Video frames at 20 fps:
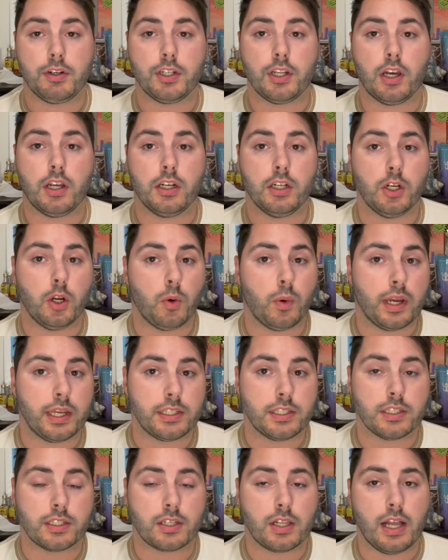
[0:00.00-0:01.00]
done an
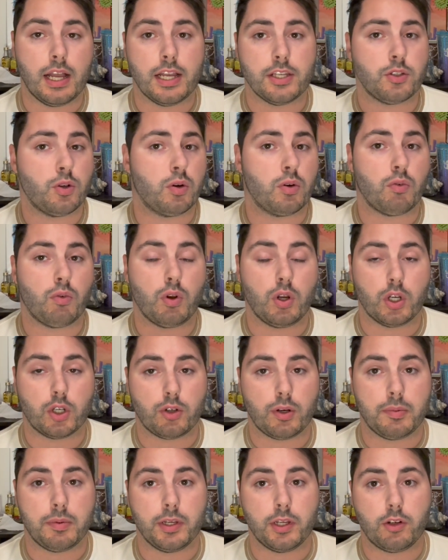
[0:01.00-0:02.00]
Oasis class or Royal
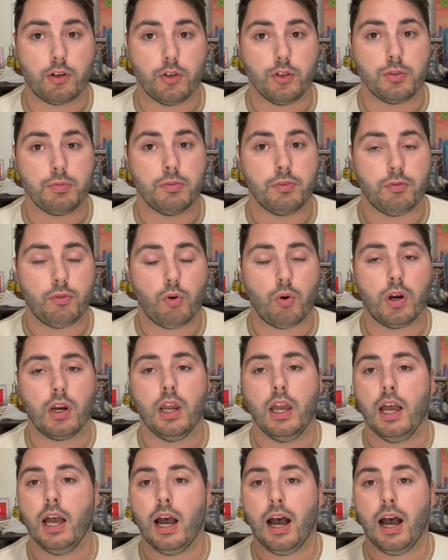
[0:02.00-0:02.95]
Caribbean cruise before,